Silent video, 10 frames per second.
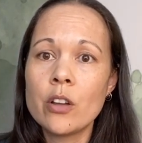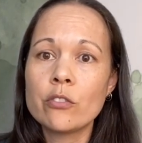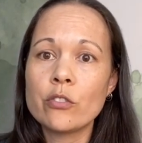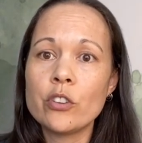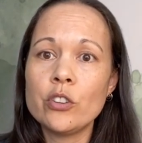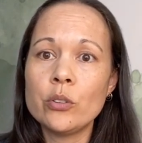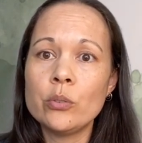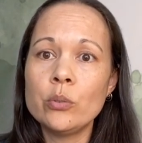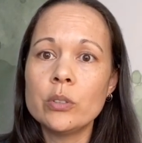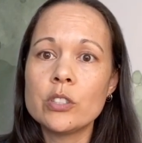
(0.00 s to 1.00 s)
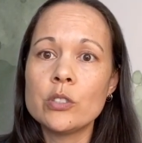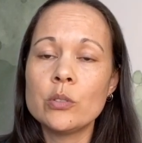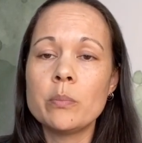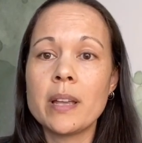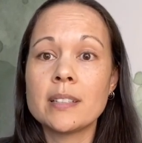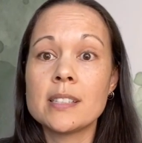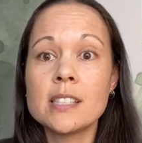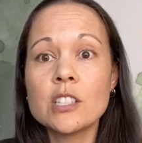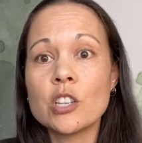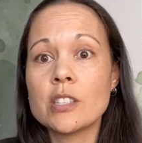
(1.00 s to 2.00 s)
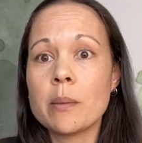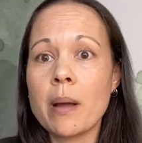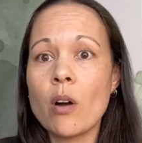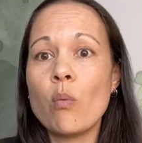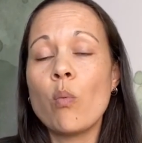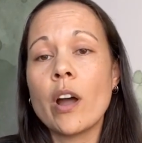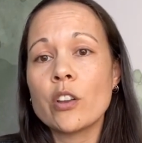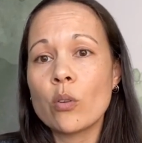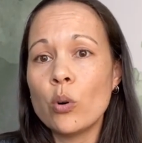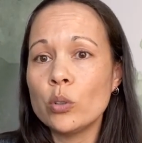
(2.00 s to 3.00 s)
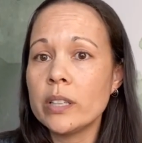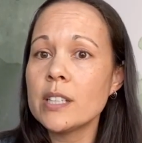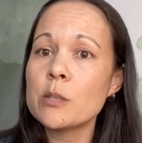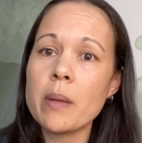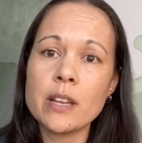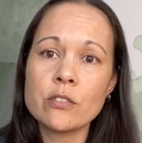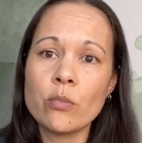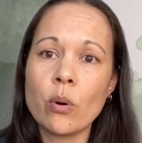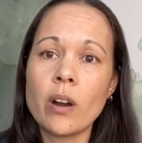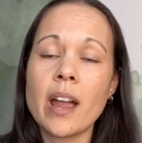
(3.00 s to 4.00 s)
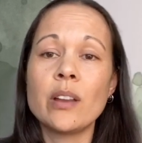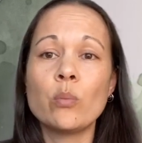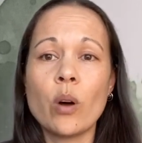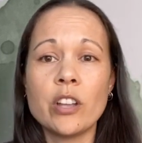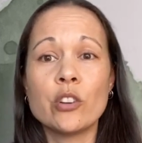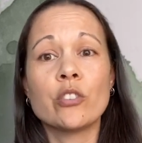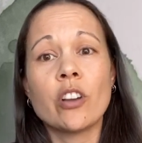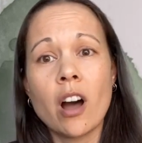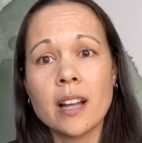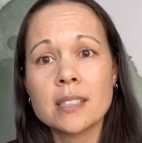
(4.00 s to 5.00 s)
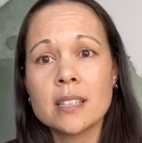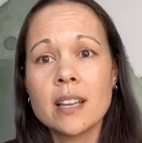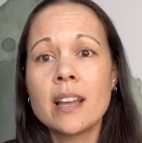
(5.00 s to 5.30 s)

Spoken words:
for you to make decisions about what you're holding space for and what you're not.